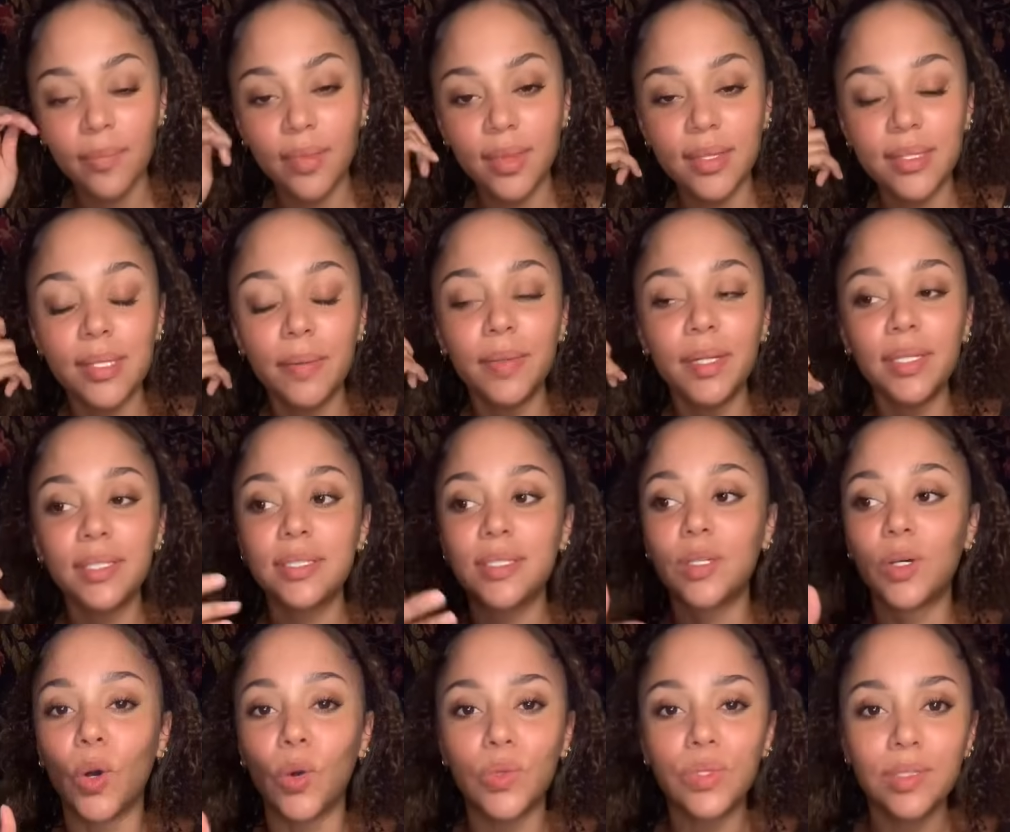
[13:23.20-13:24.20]
somebody is
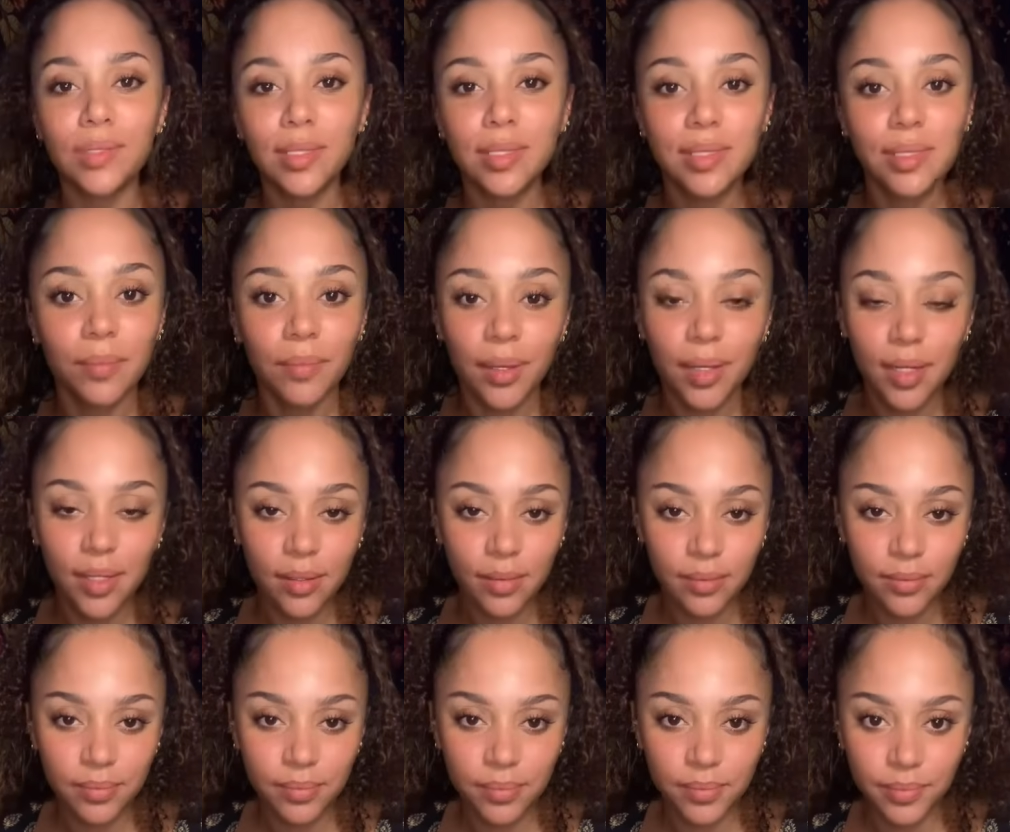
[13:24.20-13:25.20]
ghosting somebody,
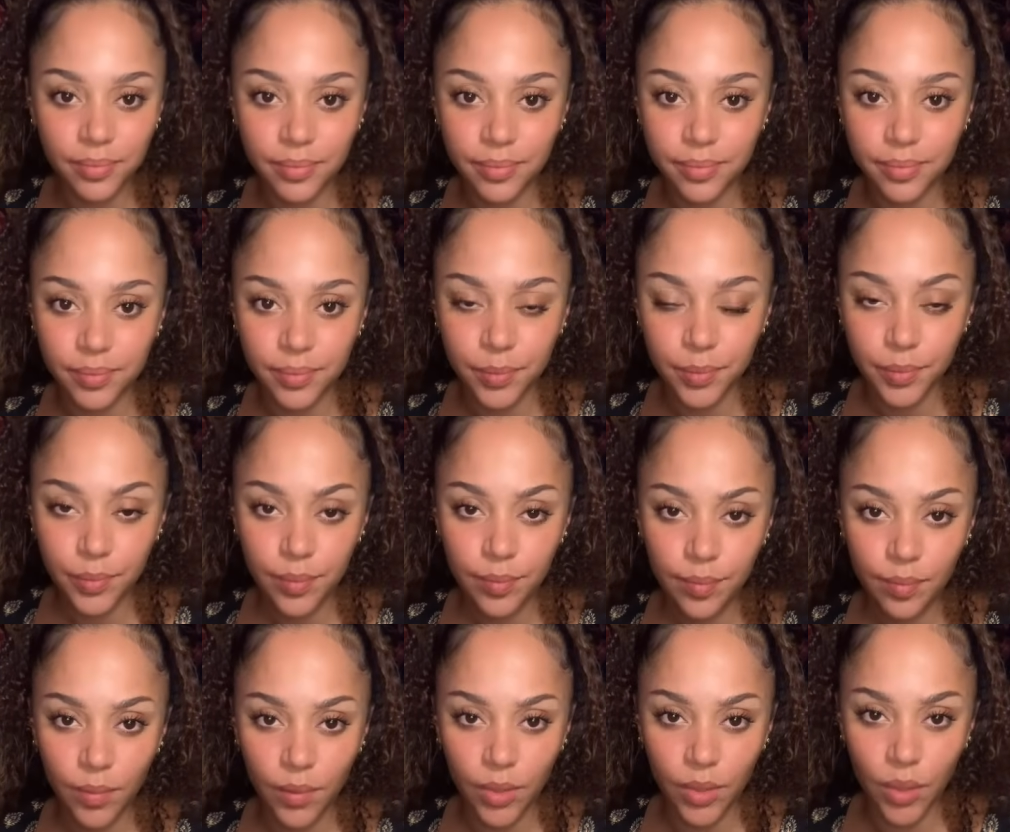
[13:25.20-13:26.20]

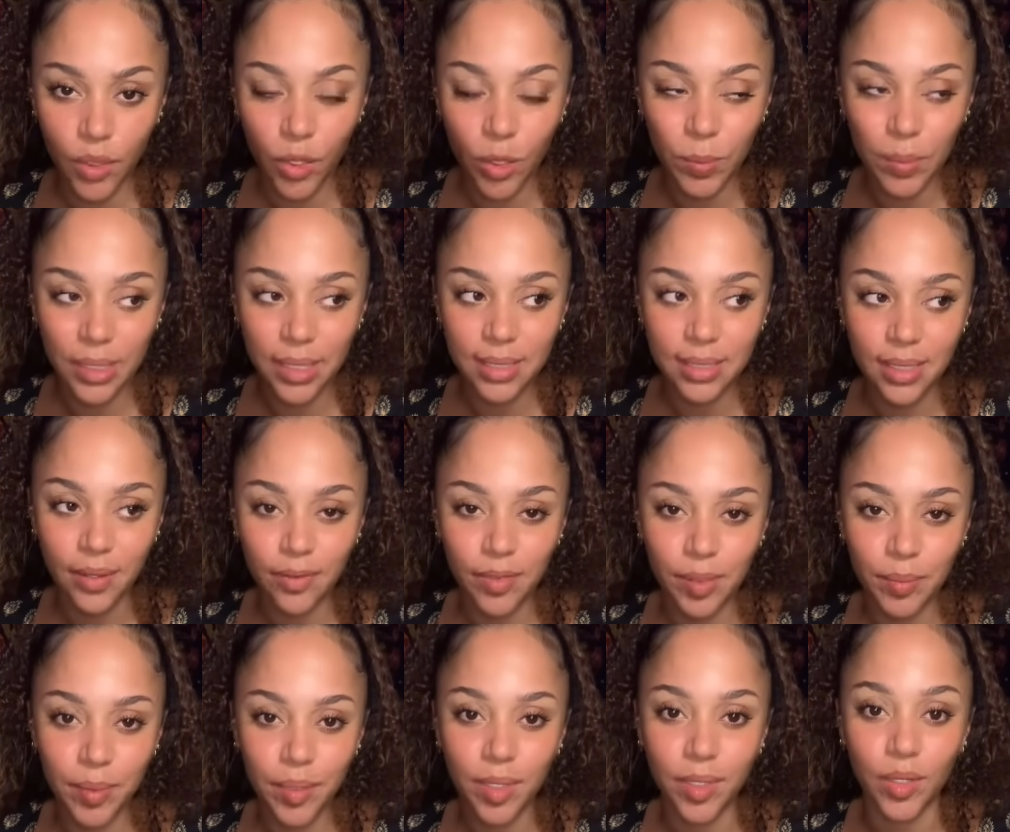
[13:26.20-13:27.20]
the hermit could definitely
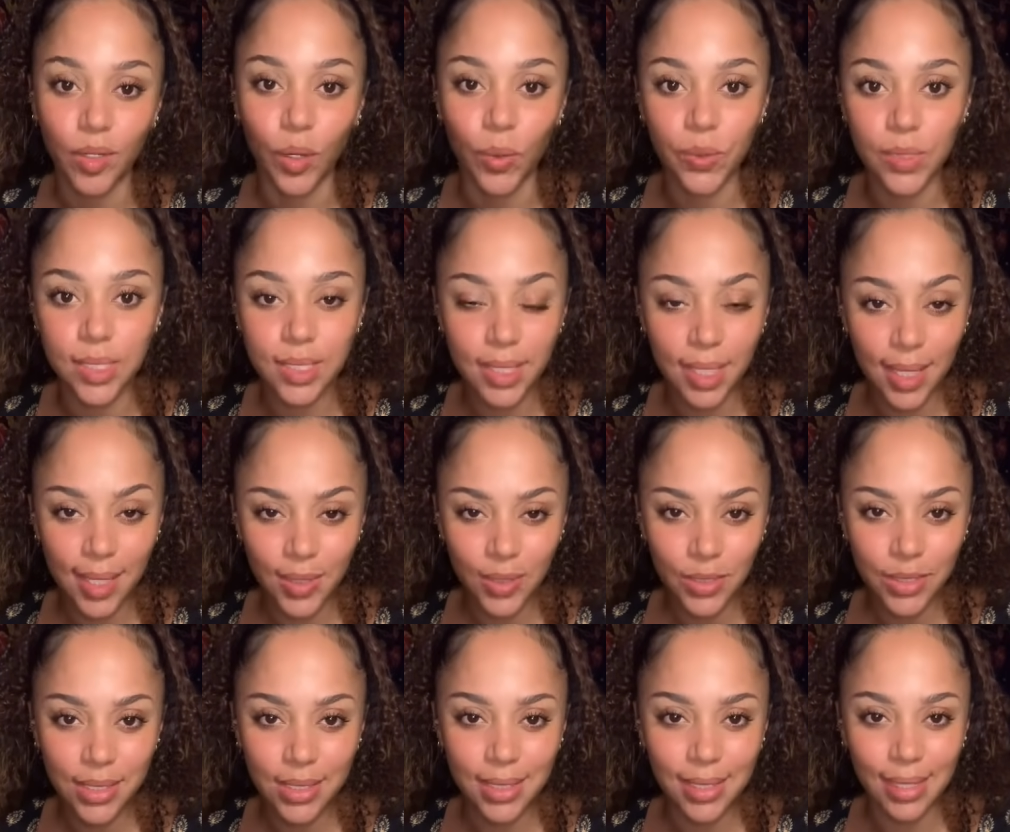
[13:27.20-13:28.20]
be a ghosting
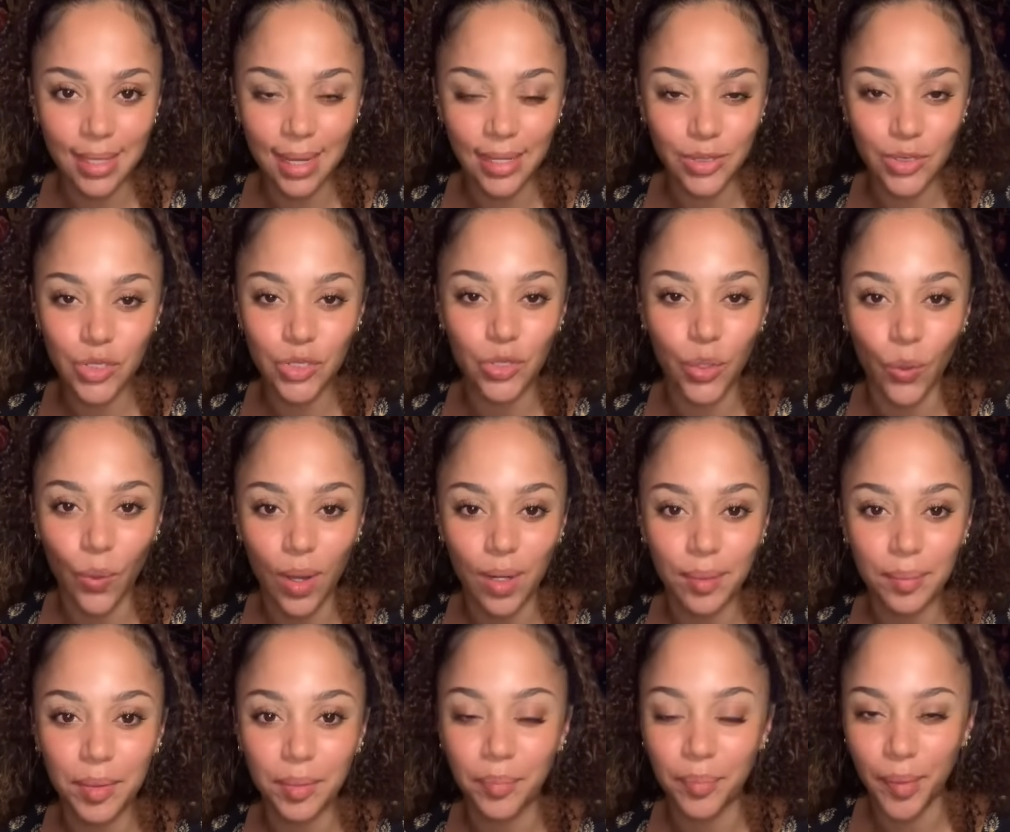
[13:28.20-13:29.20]
energy. Like, I just don't want to
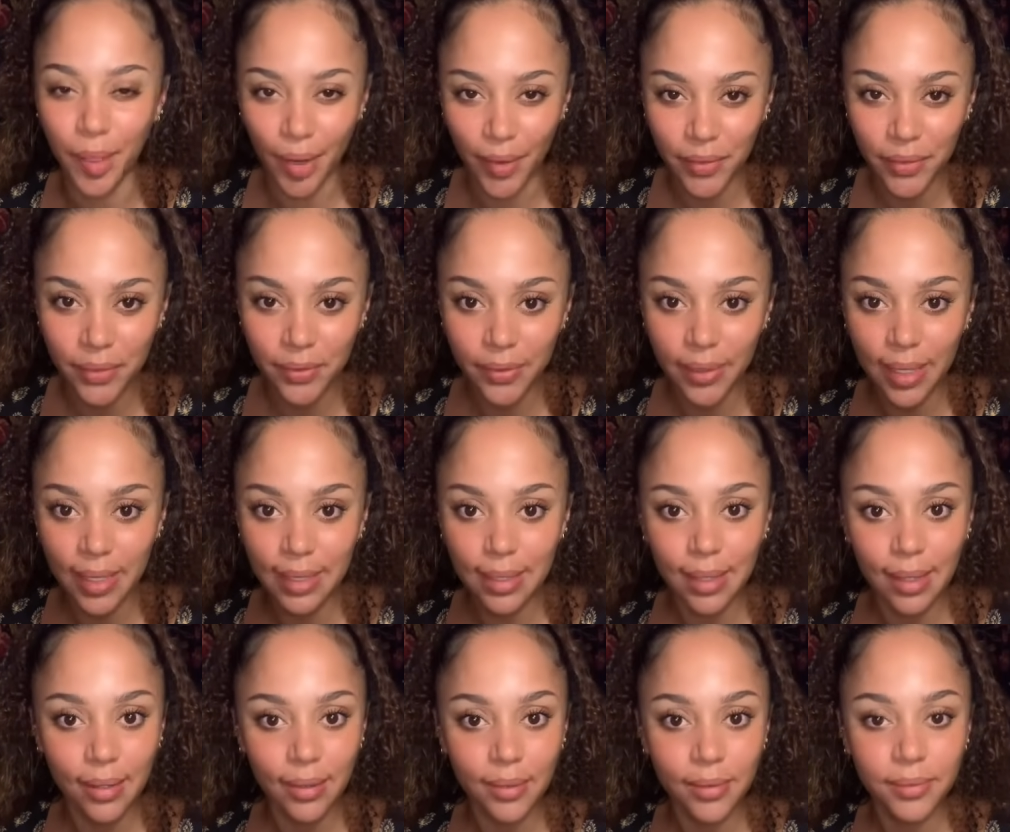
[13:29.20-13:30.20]
be bothered right
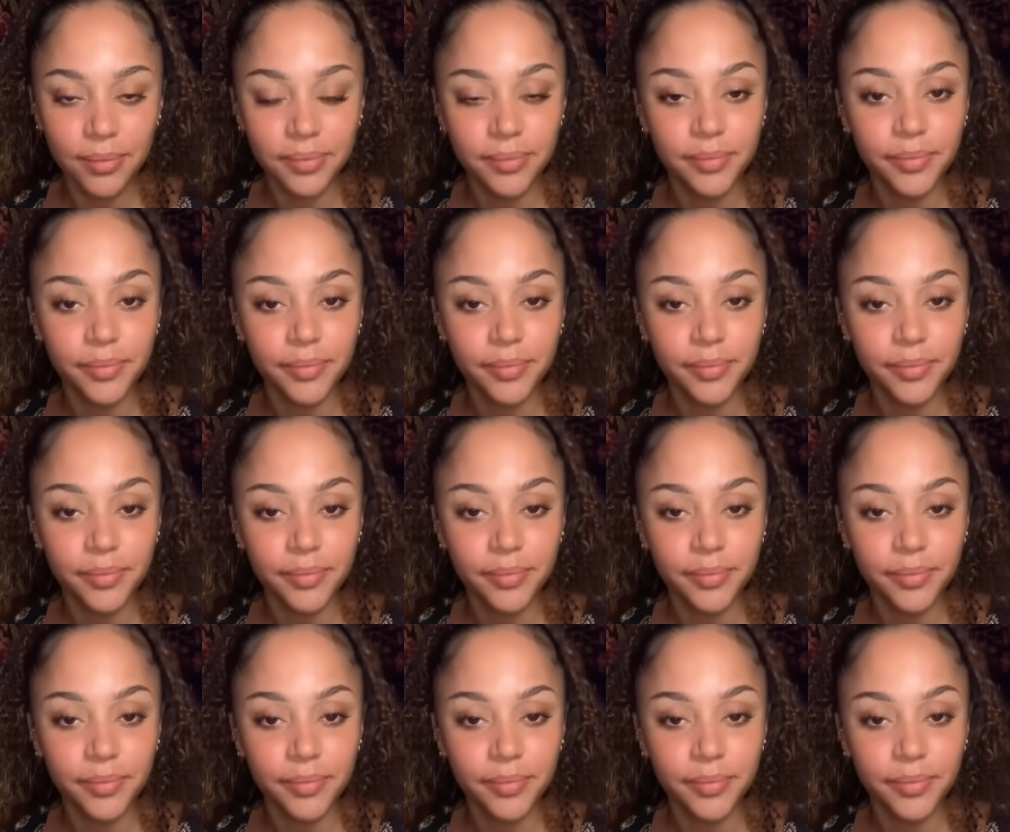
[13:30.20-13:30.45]
now.